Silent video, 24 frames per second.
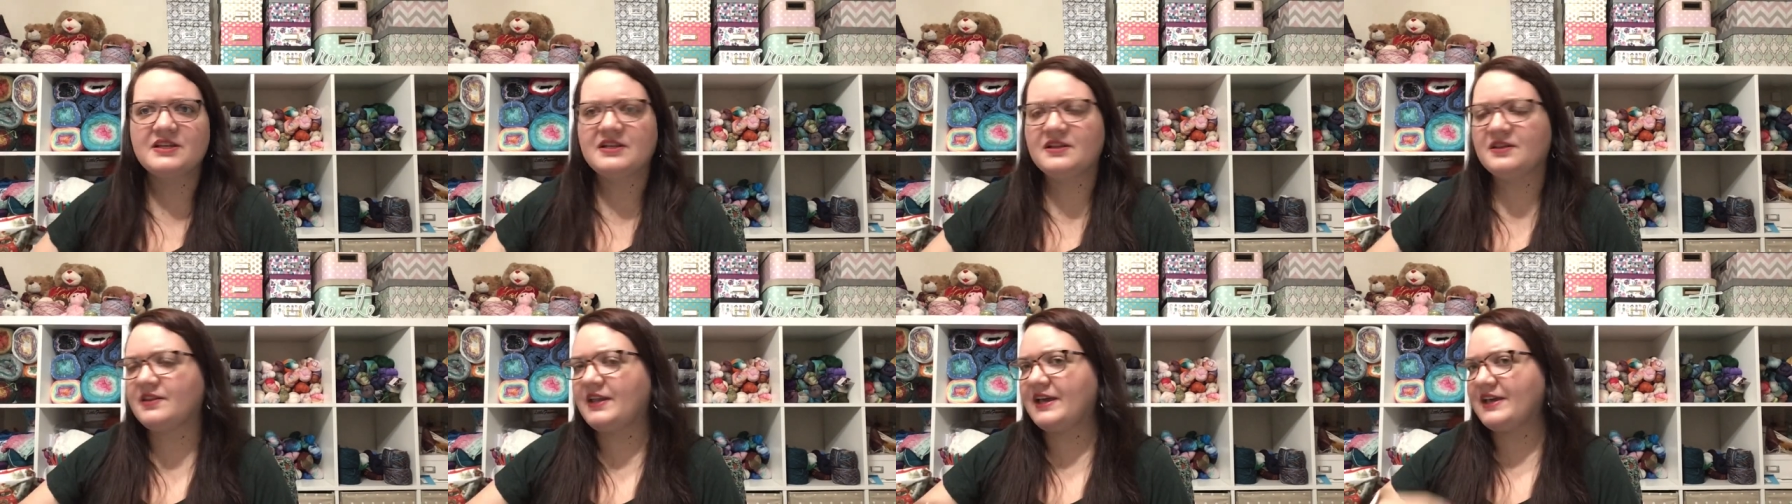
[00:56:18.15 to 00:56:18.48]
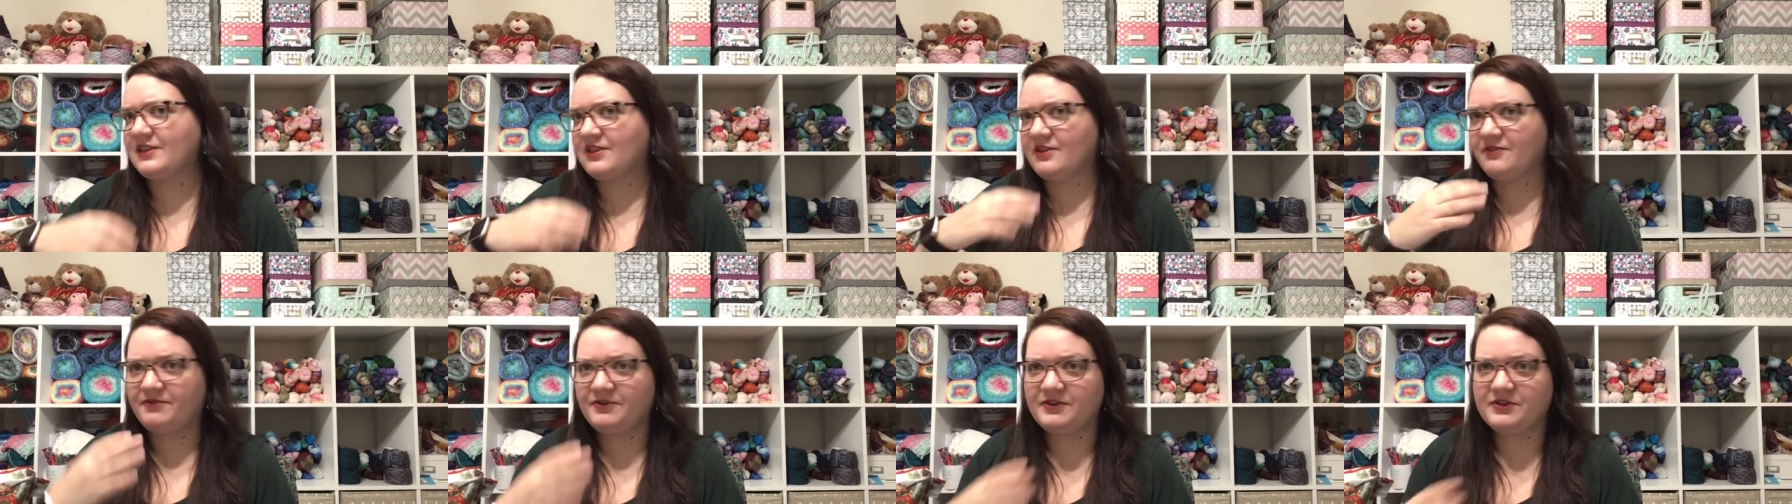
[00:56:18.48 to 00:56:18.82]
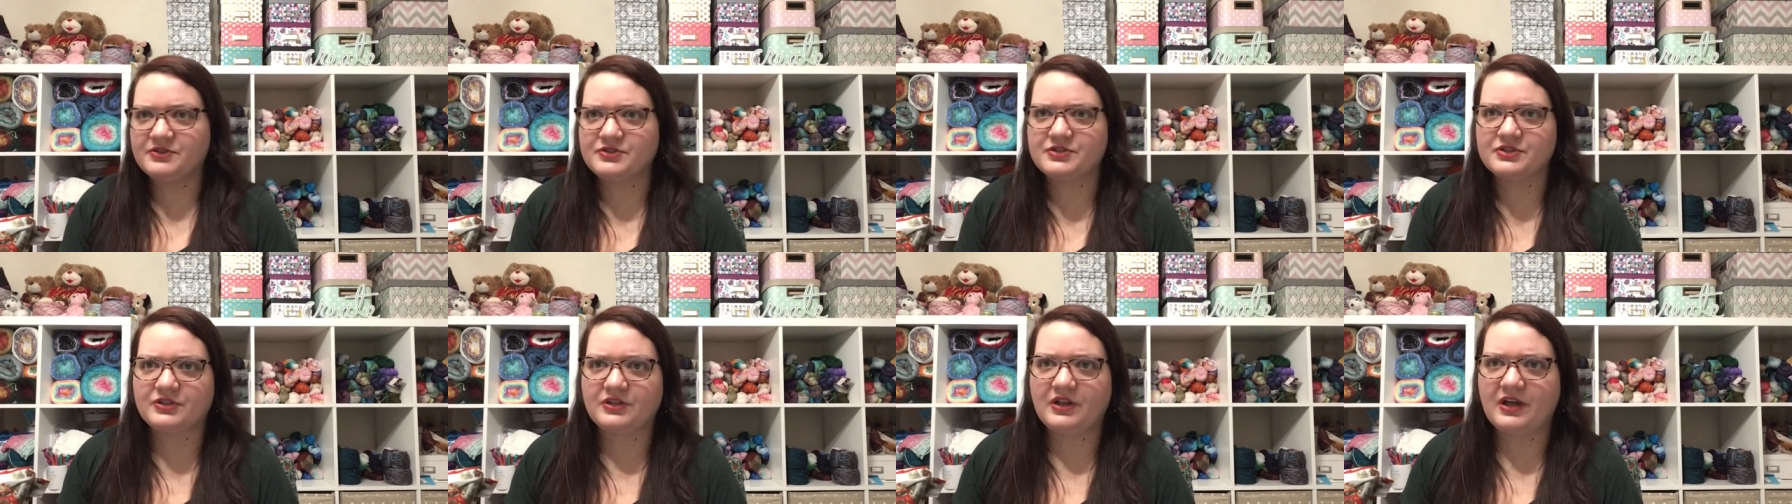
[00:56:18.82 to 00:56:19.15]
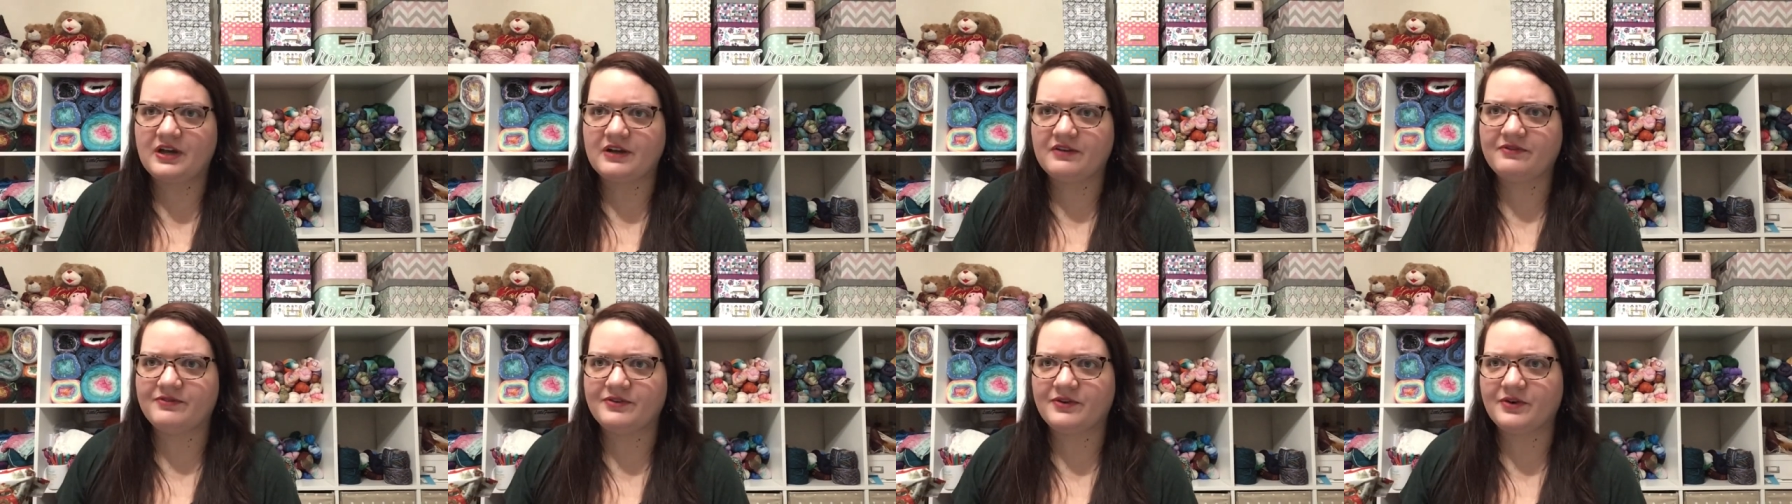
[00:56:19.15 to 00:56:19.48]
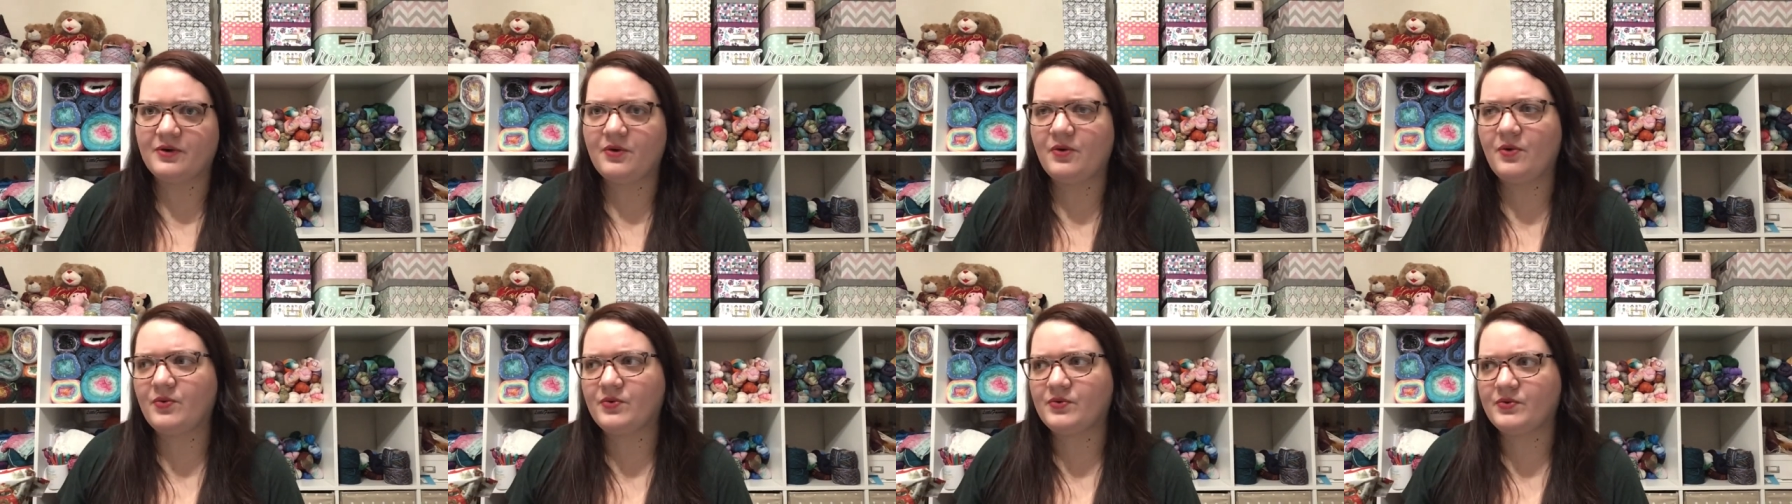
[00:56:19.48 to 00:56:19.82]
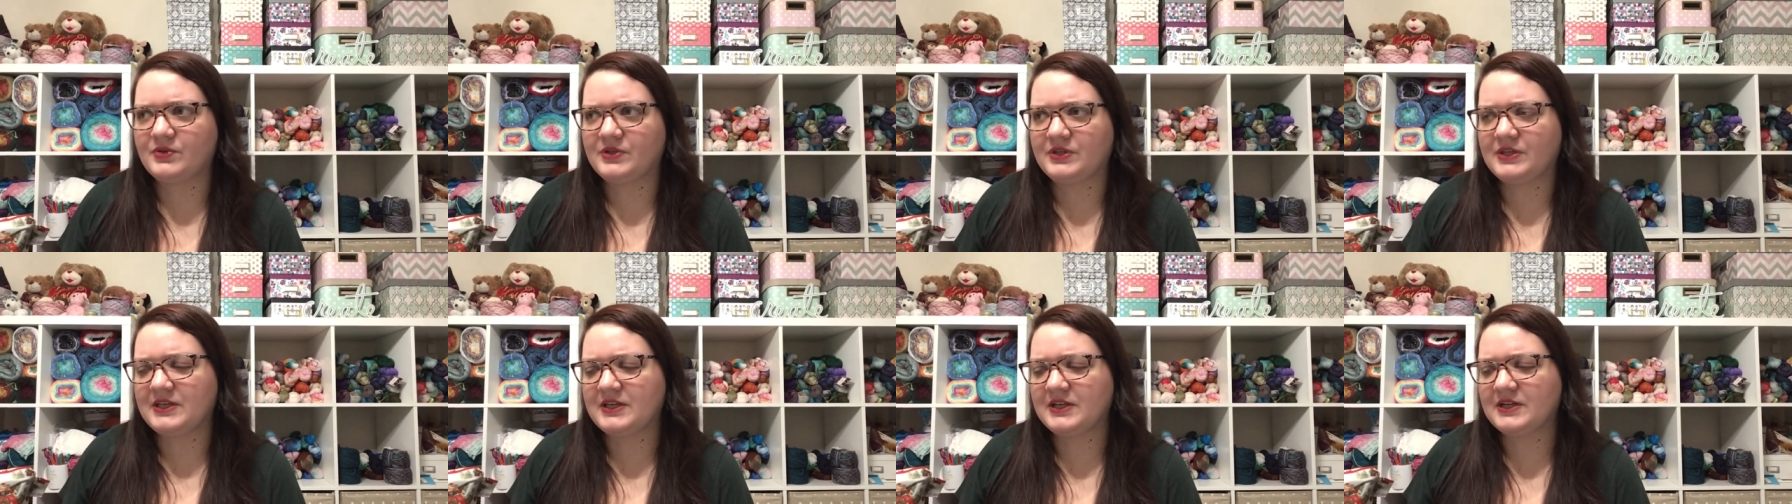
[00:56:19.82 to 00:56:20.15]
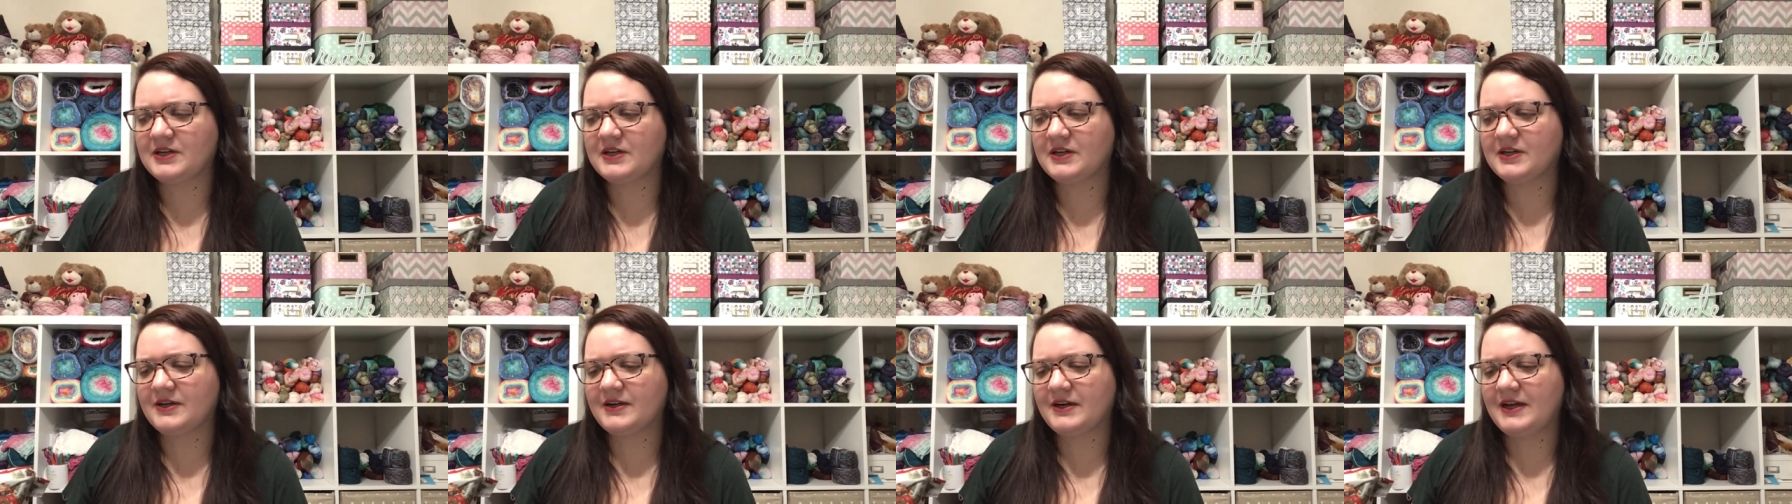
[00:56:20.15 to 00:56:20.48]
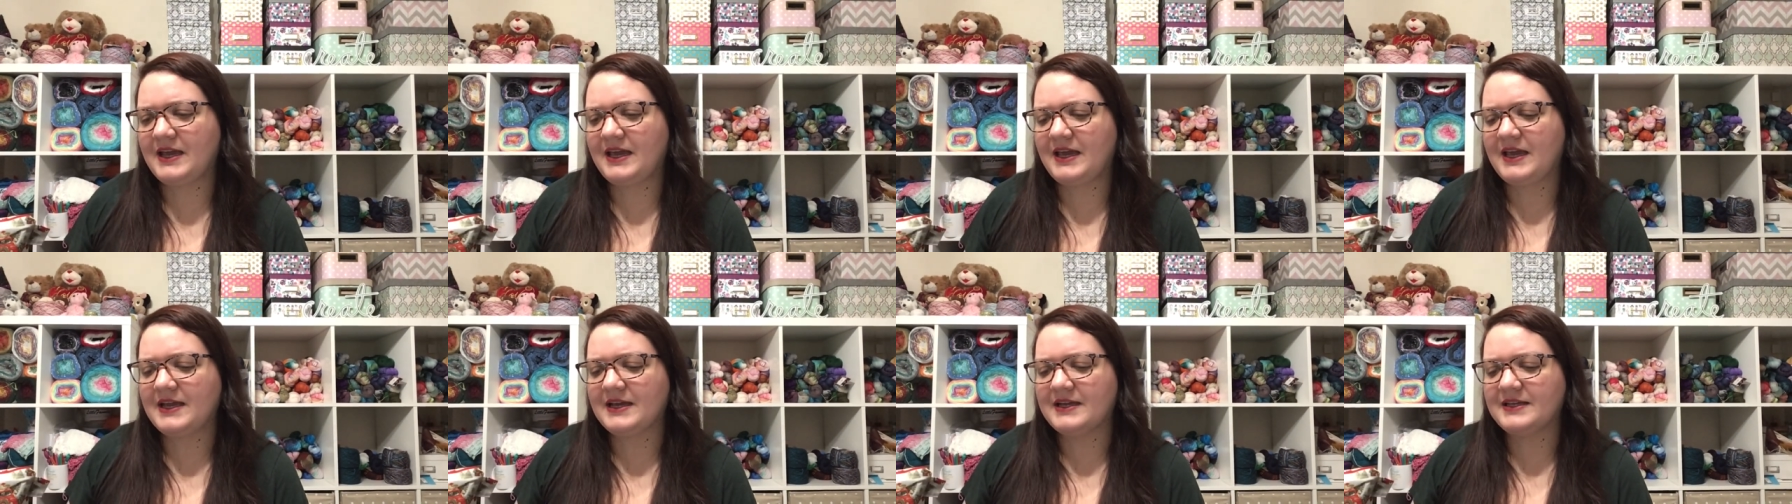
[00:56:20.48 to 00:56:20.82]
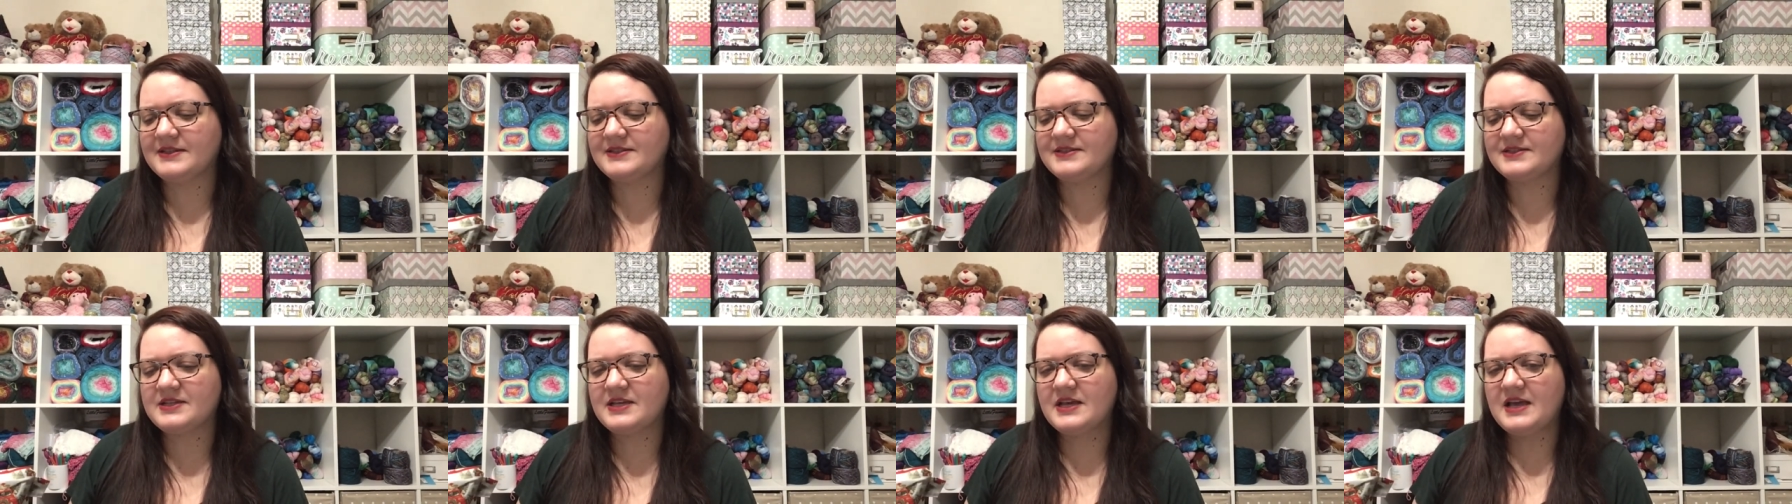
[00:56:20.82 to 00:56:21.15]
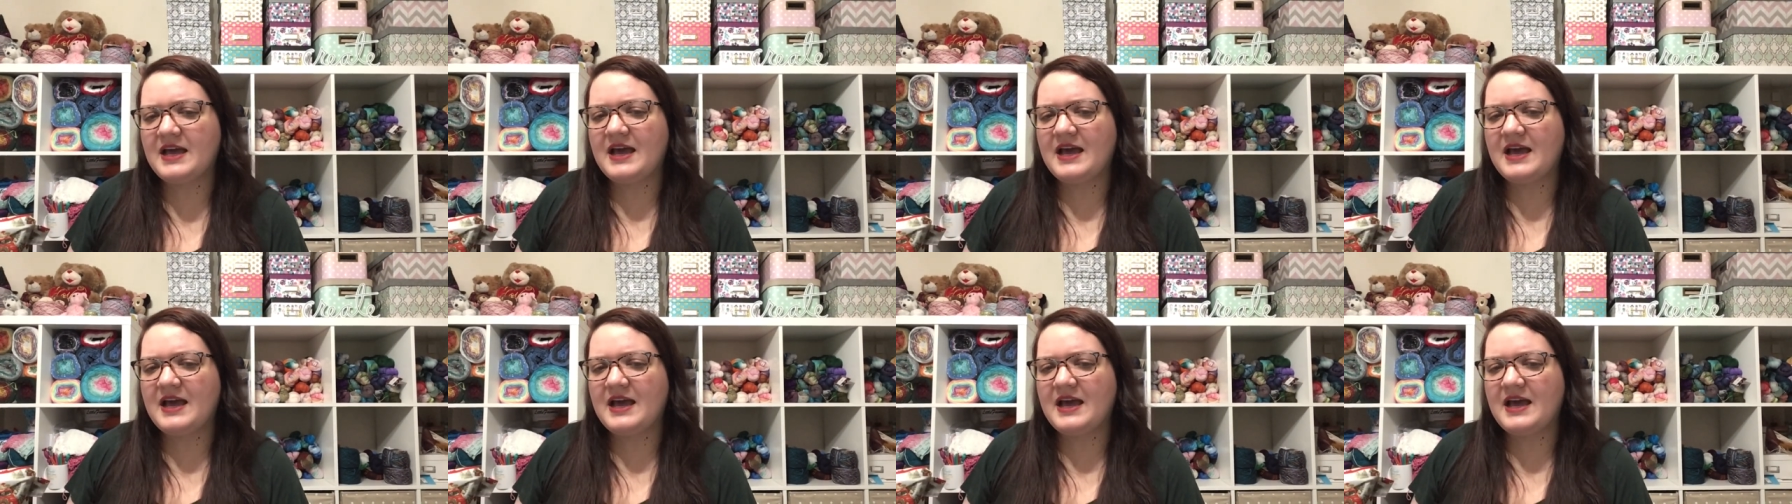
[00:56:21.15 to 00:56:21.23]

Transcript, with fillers: like the future log for a whole year and